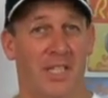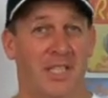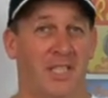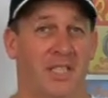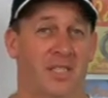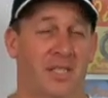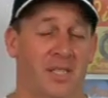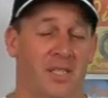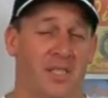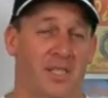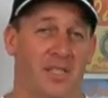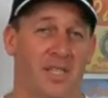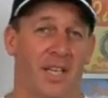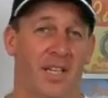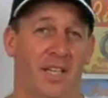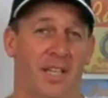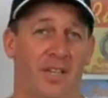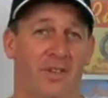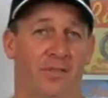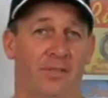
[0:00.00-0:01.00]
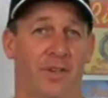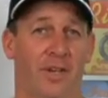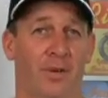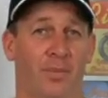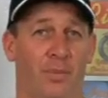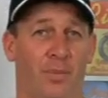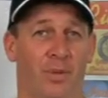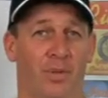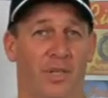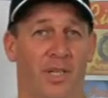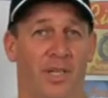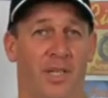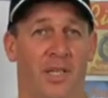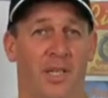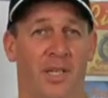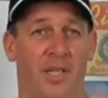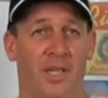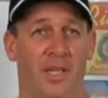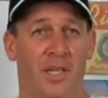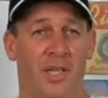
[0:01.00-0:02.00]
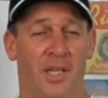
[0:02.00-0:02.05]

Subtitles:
that sadly have put their